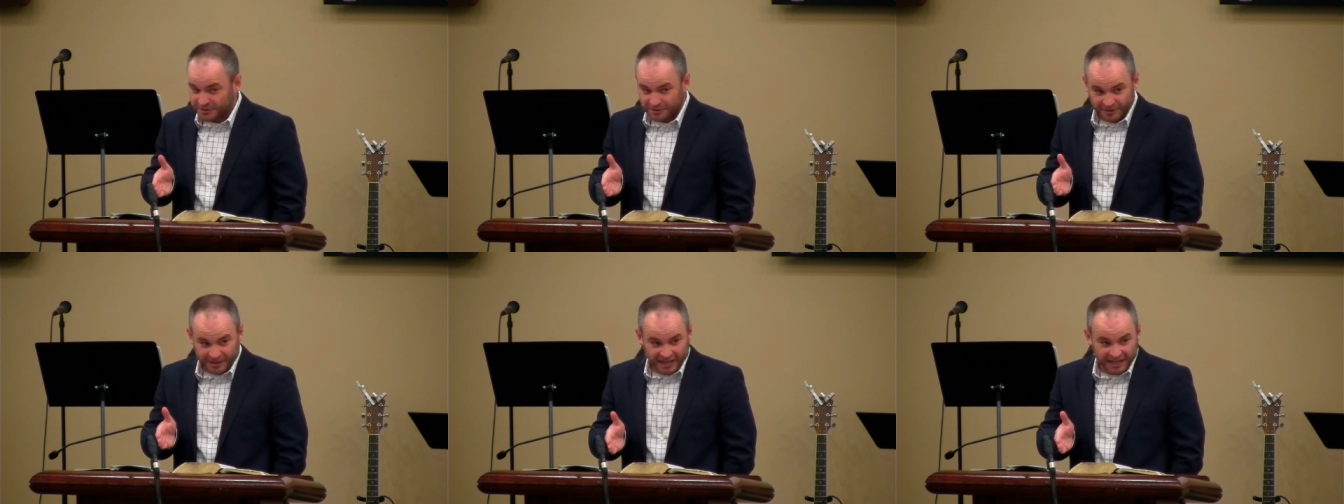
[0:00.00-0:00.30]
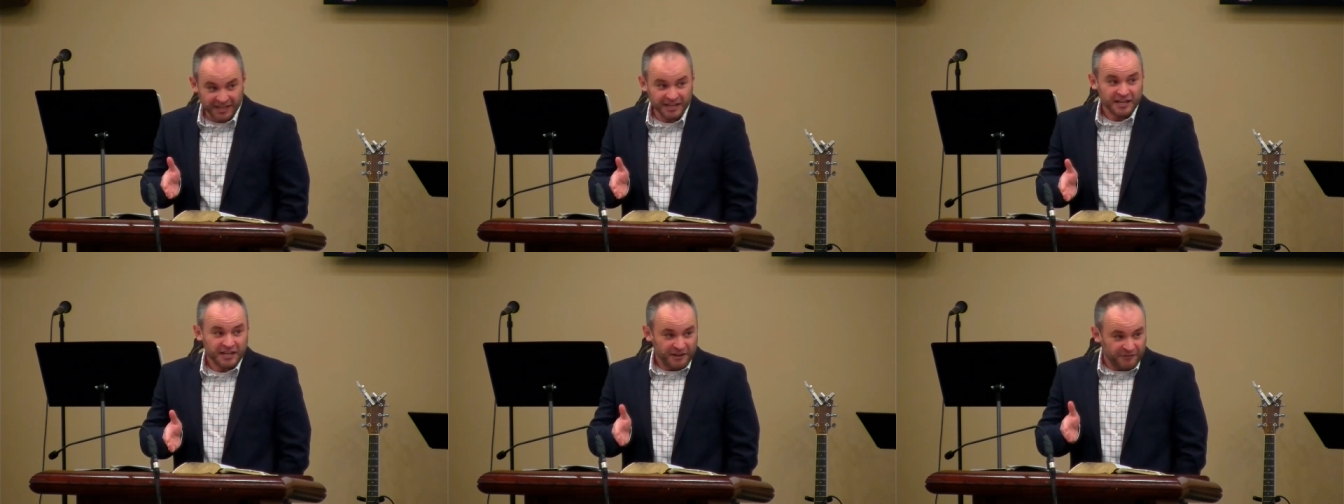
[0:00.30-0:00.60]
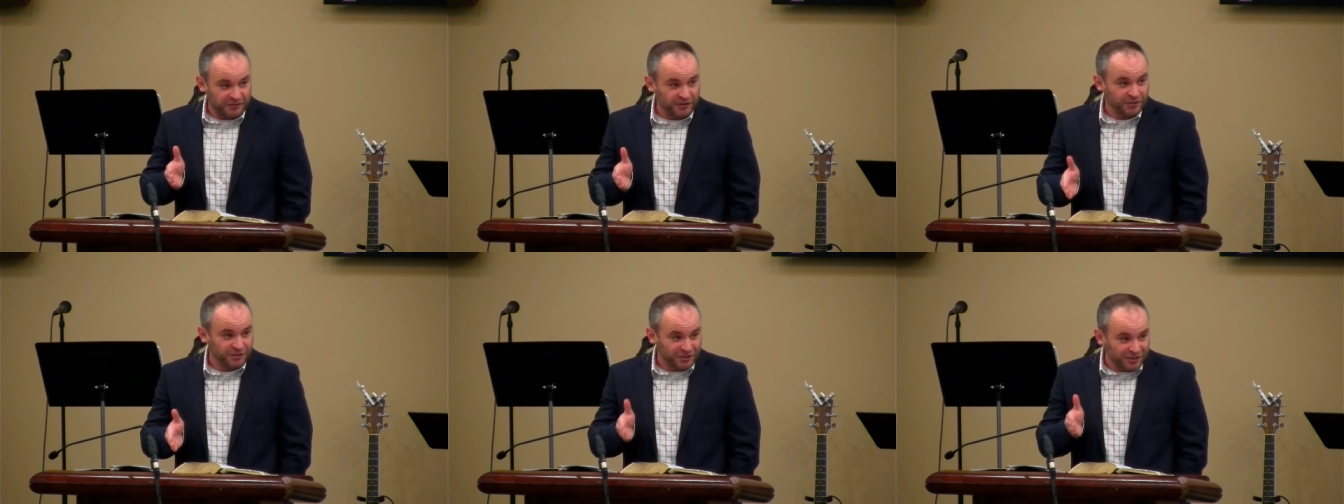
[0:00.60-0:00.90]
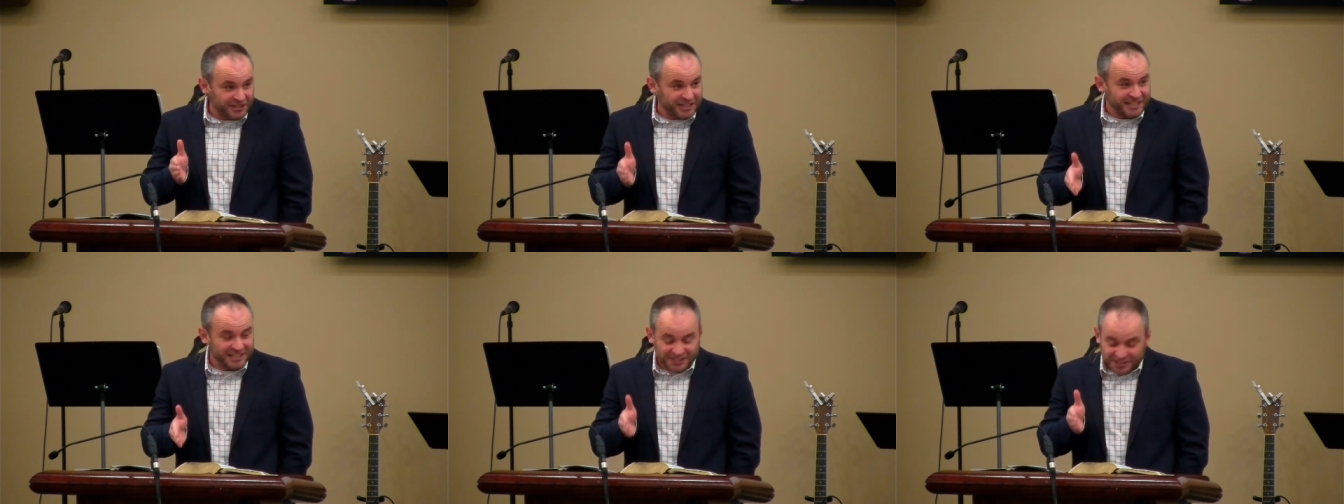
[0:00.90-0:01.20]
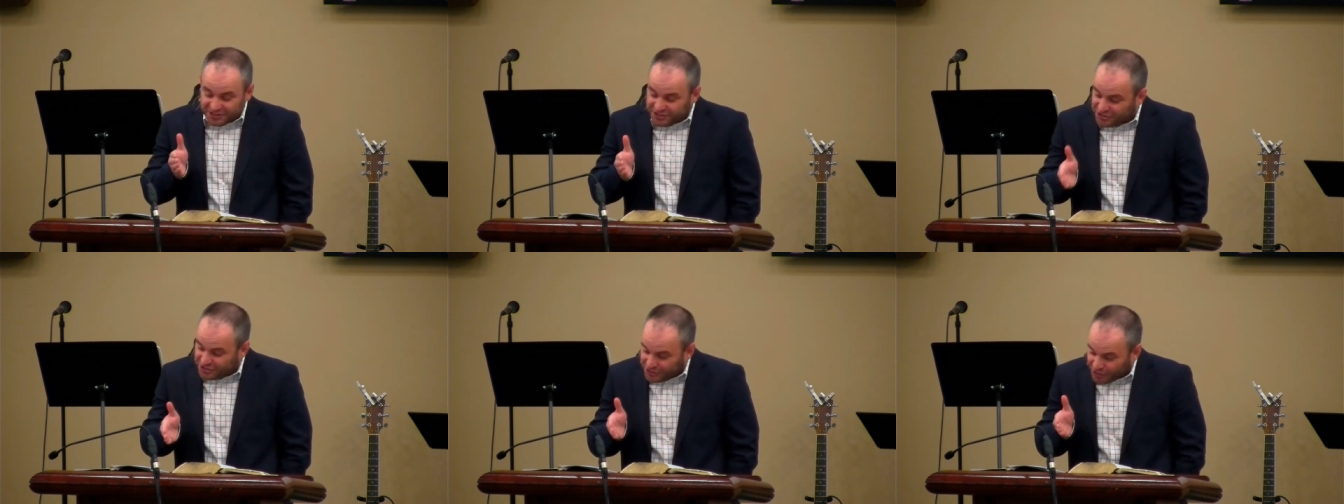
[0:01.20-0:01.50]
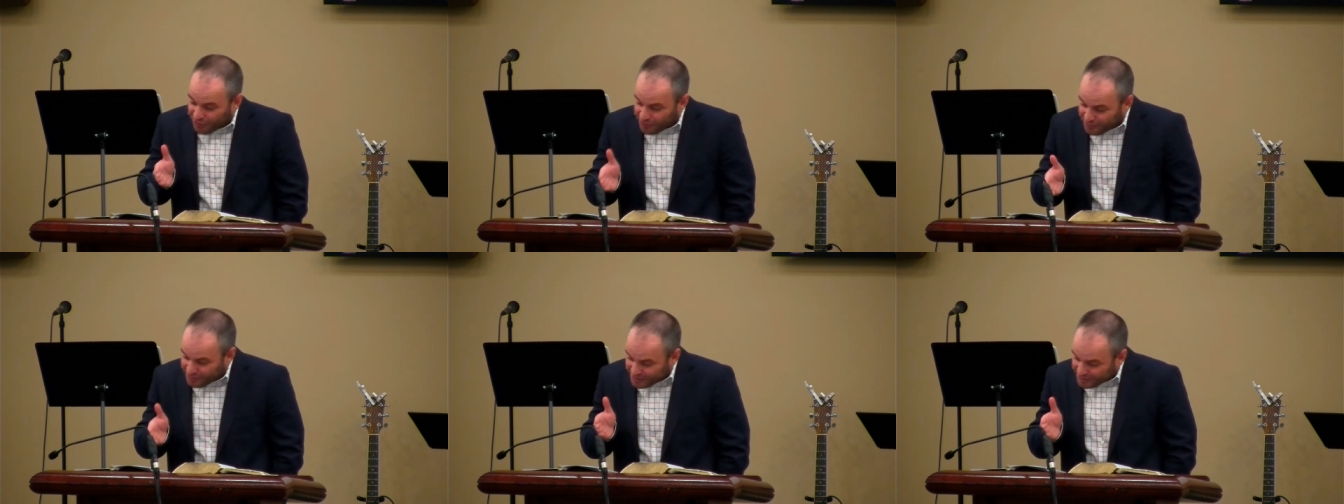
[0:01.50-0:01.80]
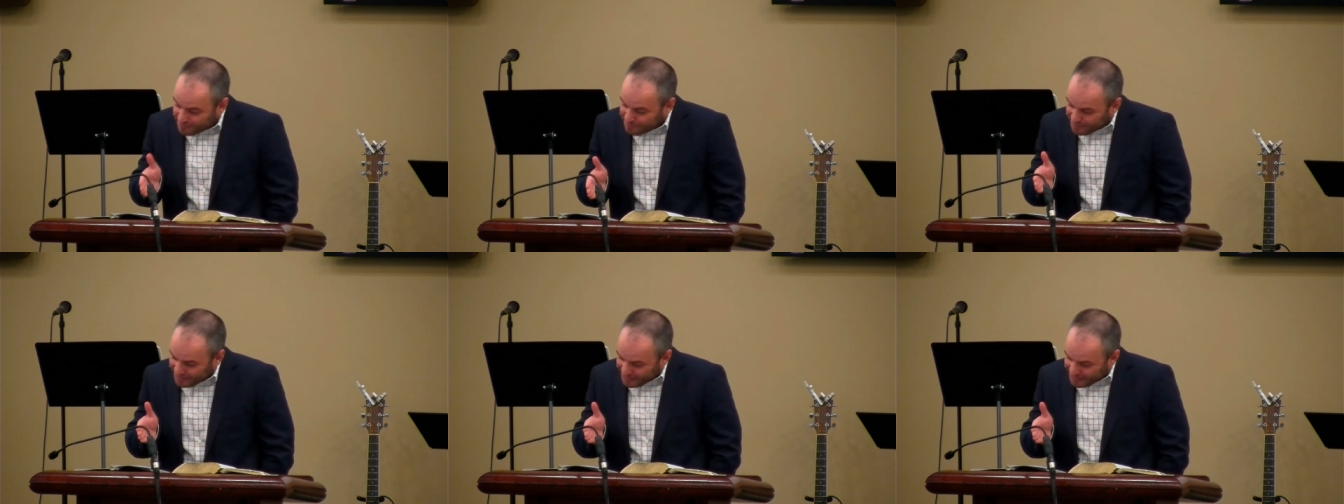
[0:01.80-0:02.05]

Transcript: right? If you're looking to show your